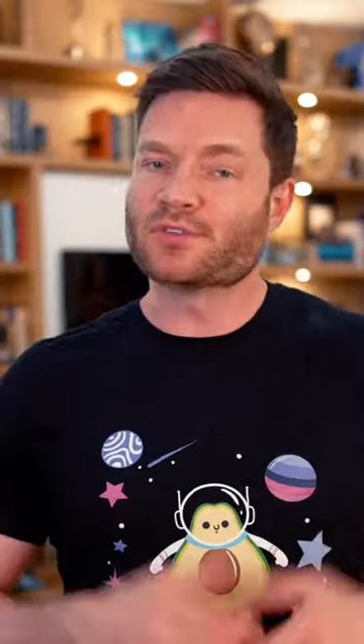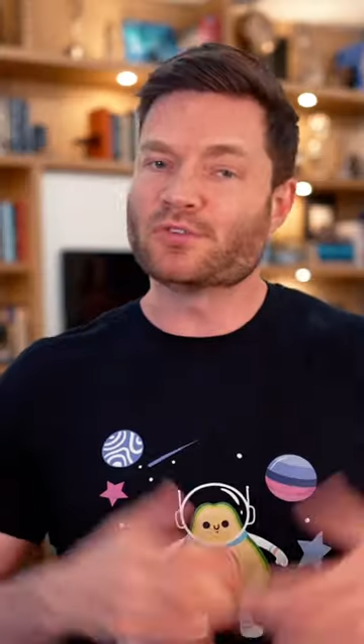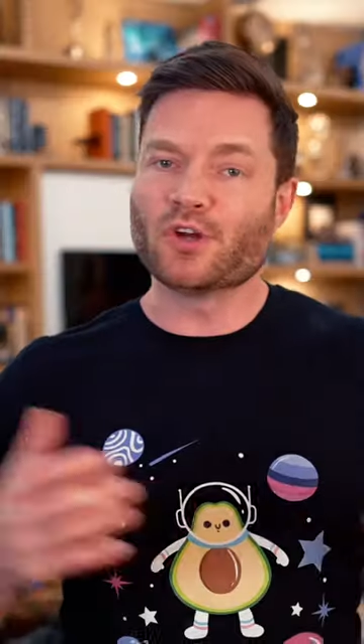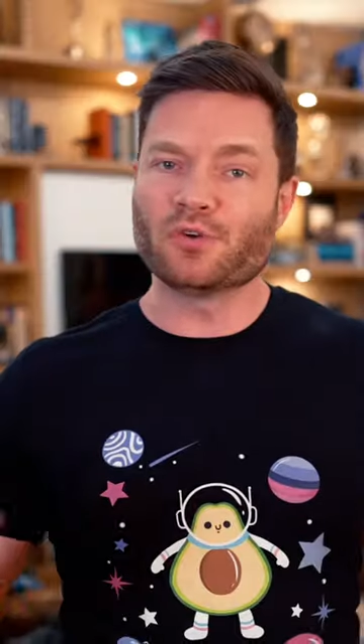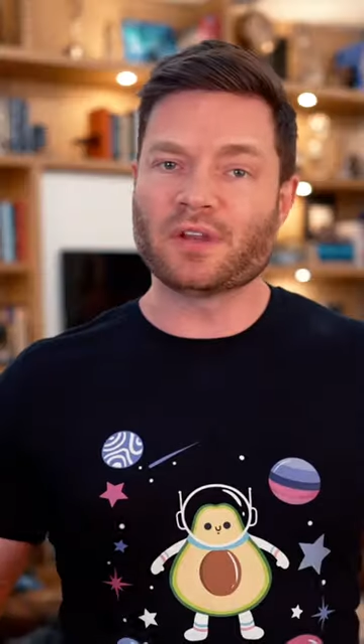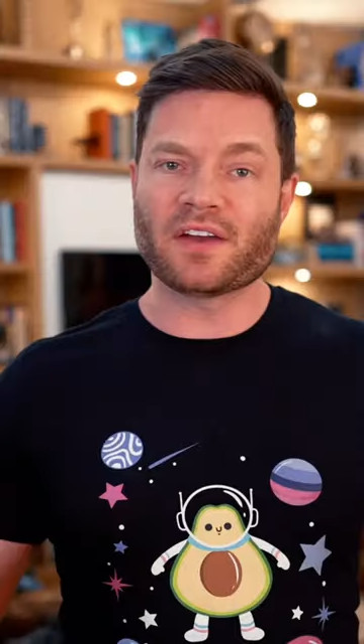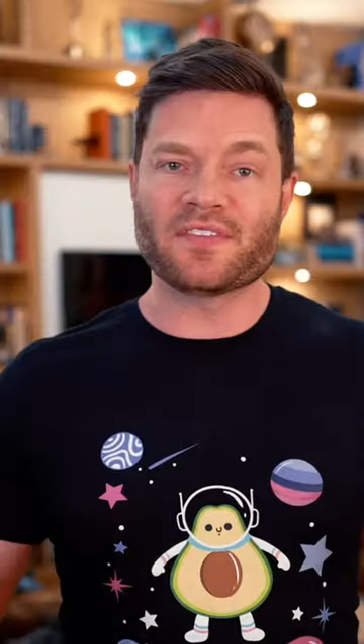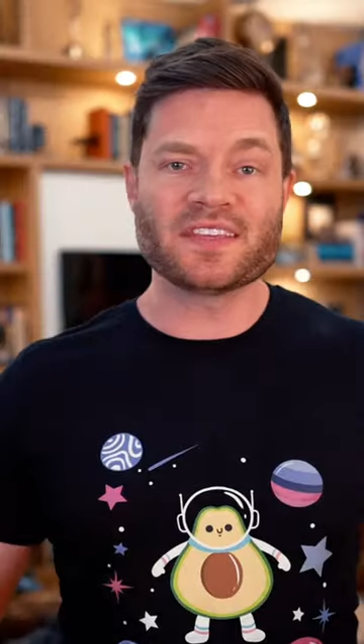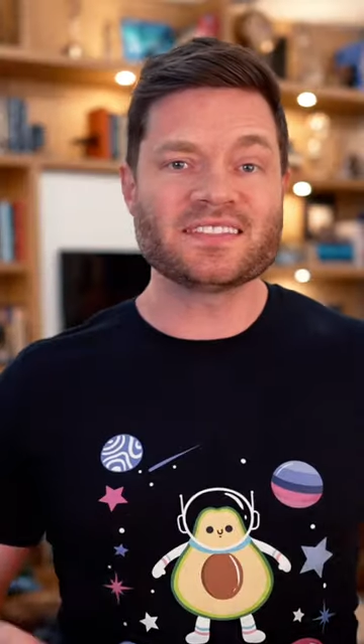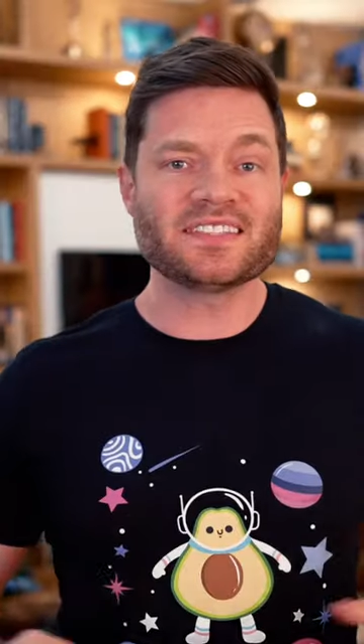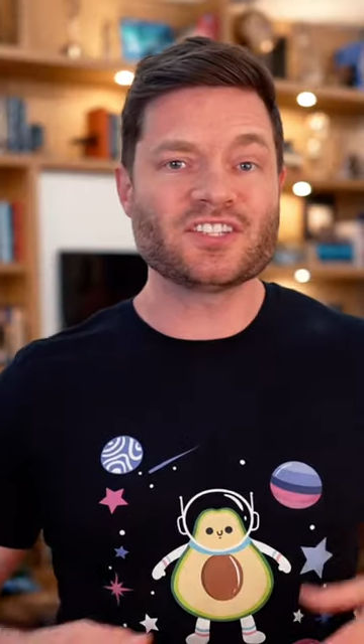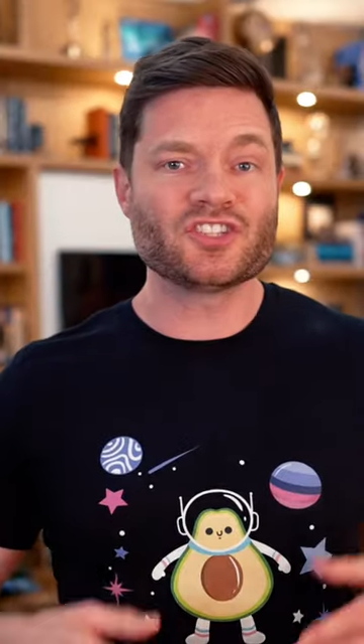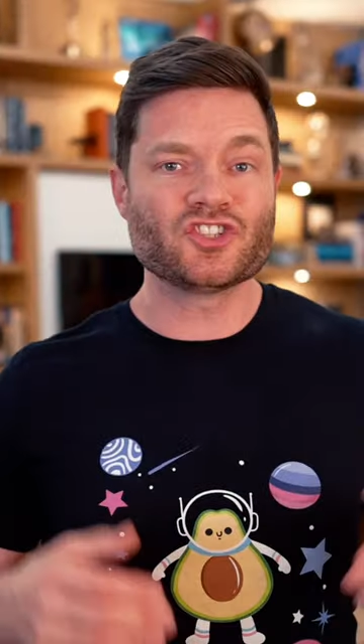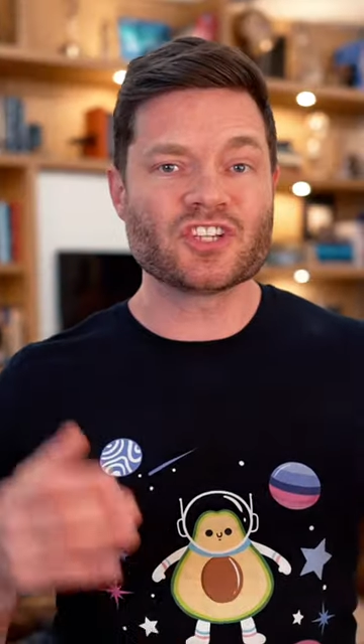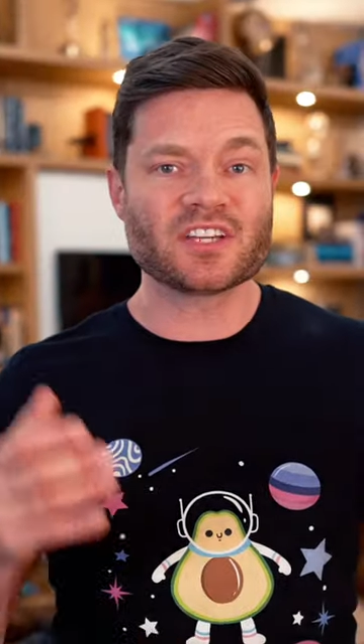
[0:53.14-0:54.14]
no doubt, this
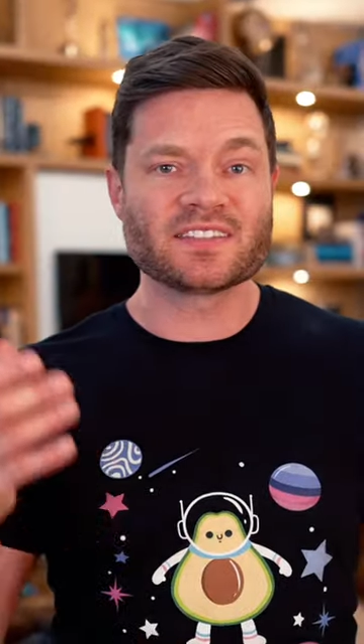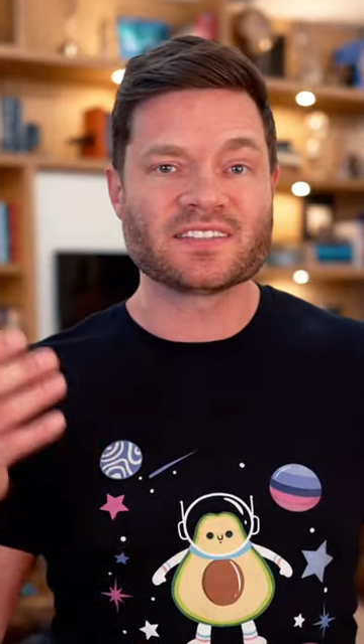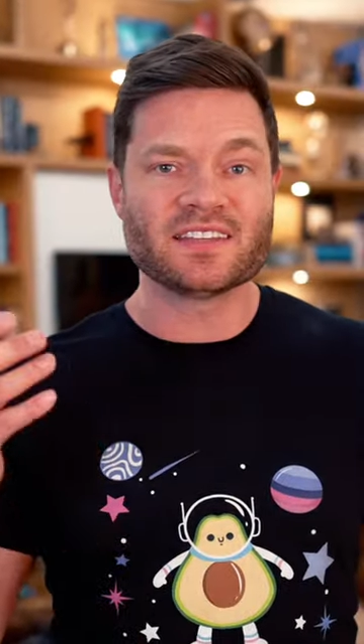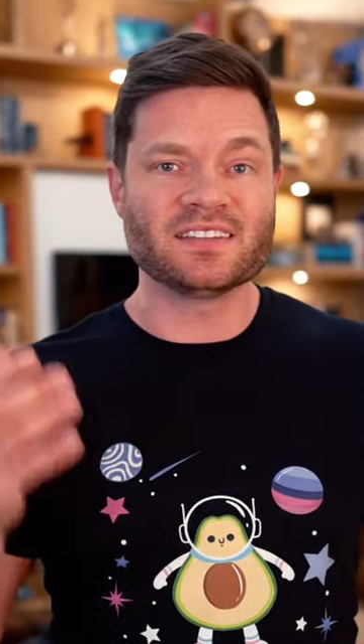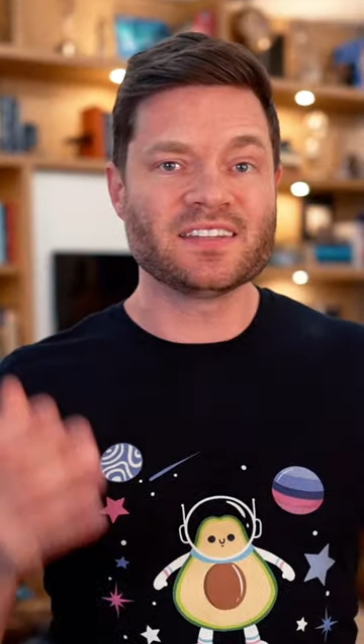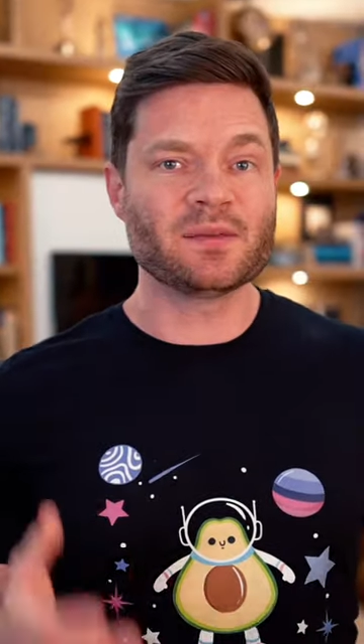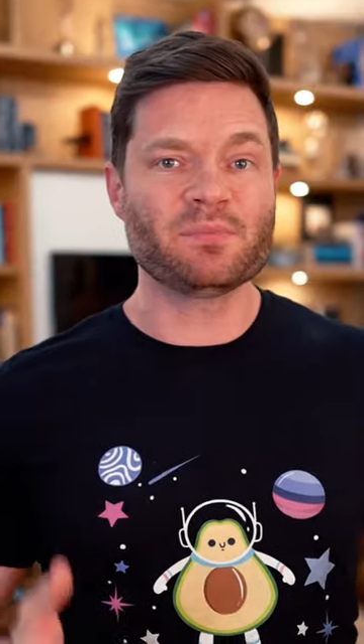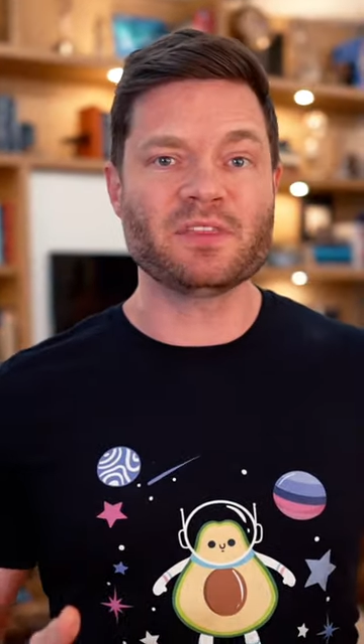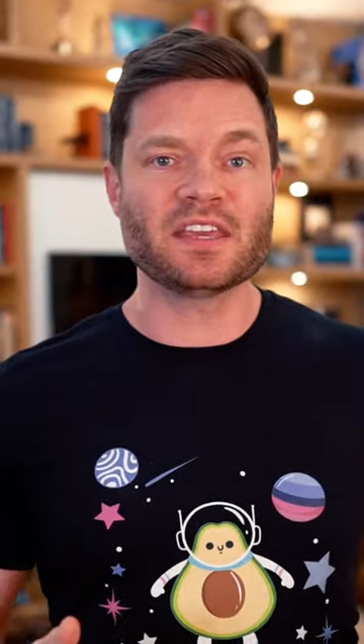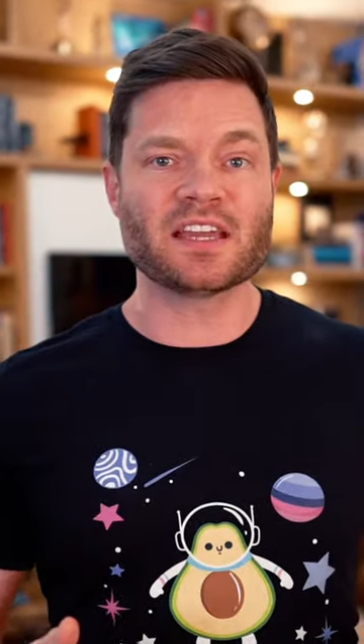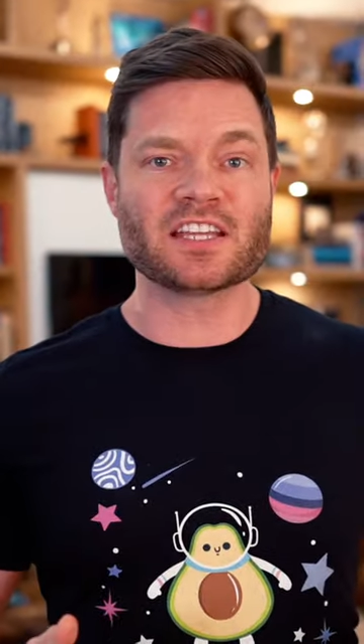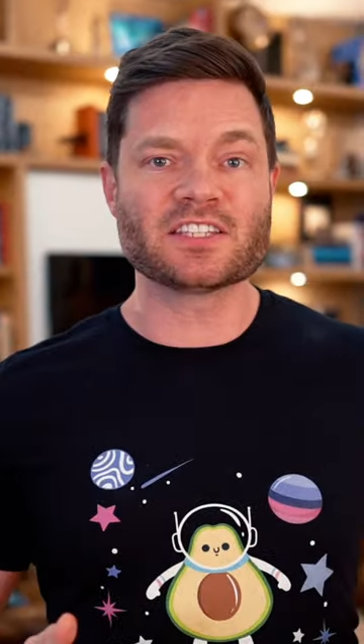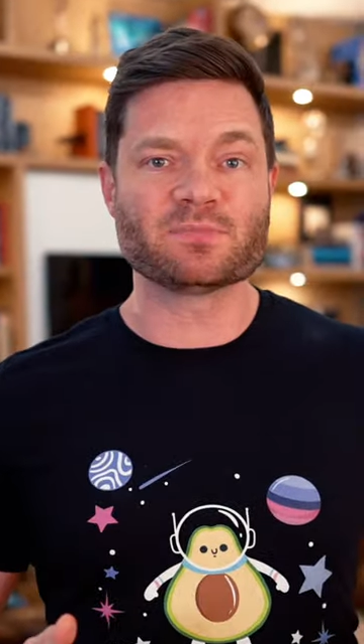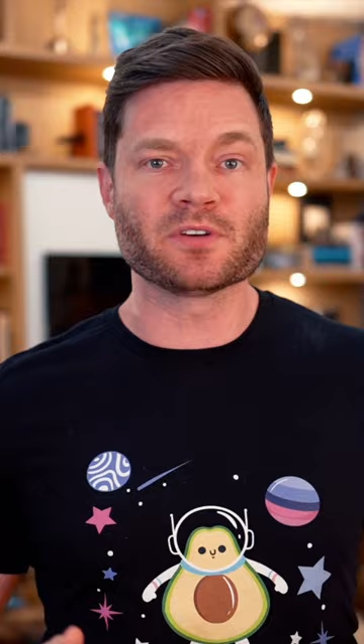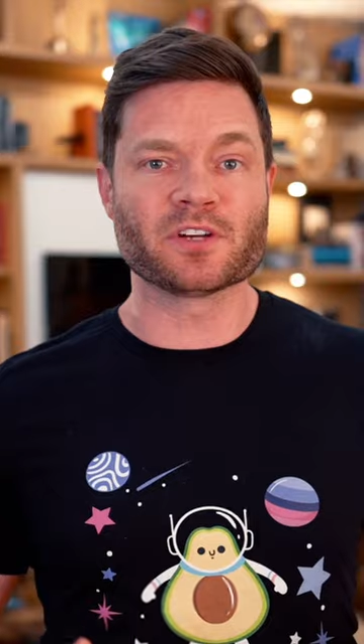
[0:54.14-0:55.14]
is just the tip of the
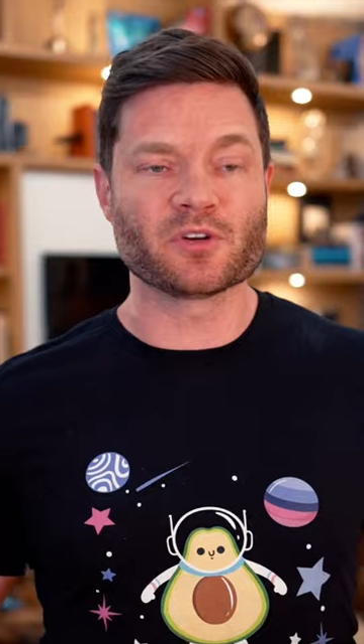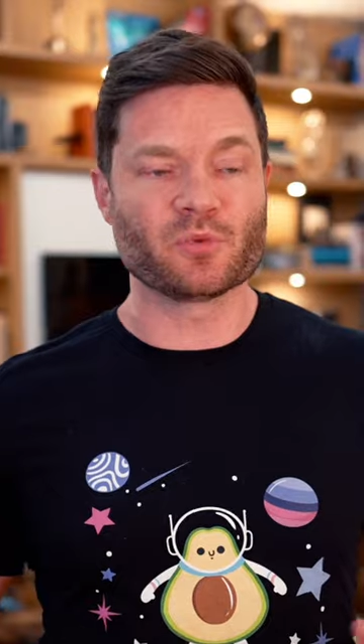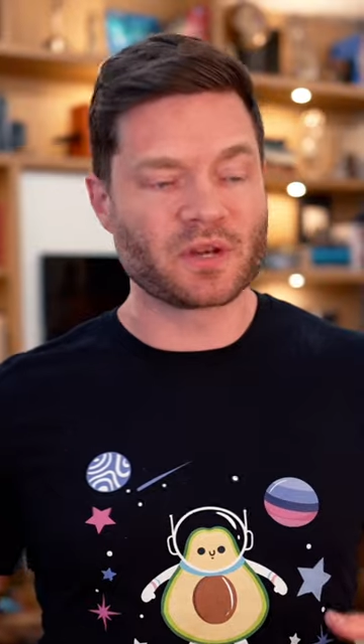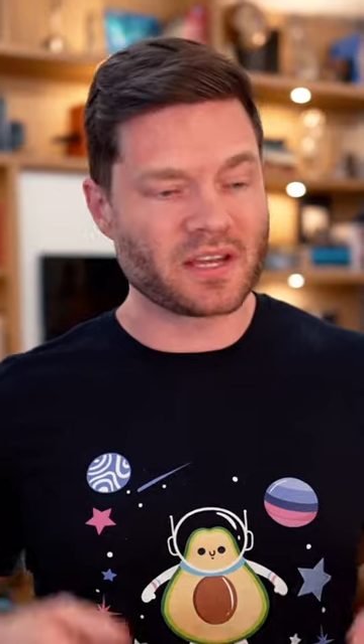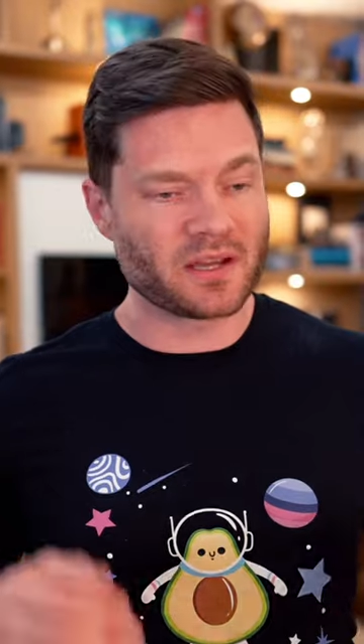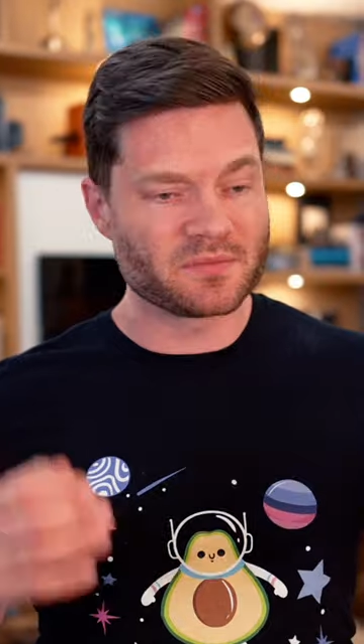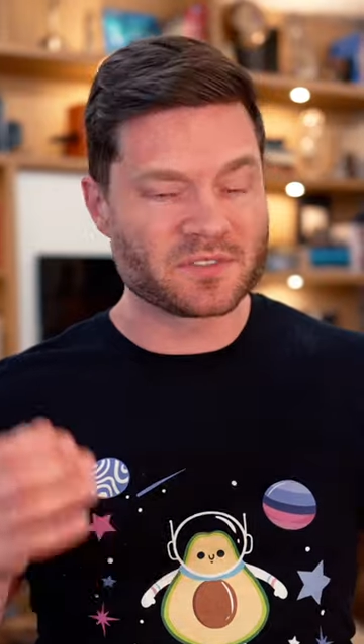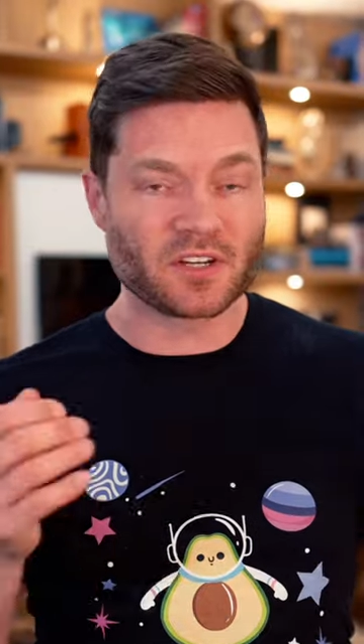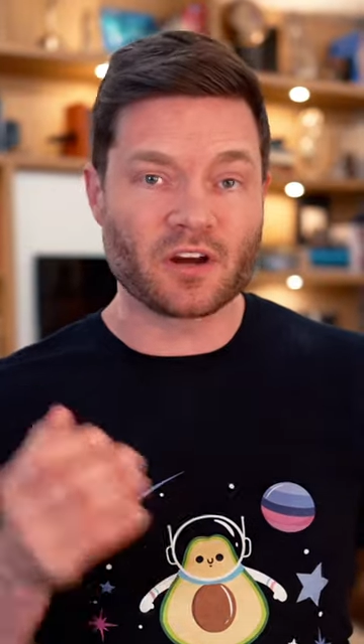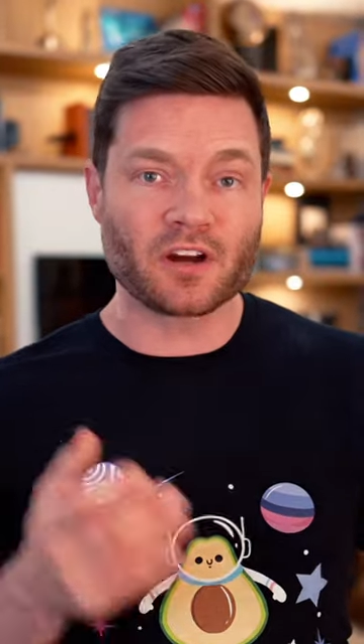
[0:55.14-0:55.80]
iceberg when it comes to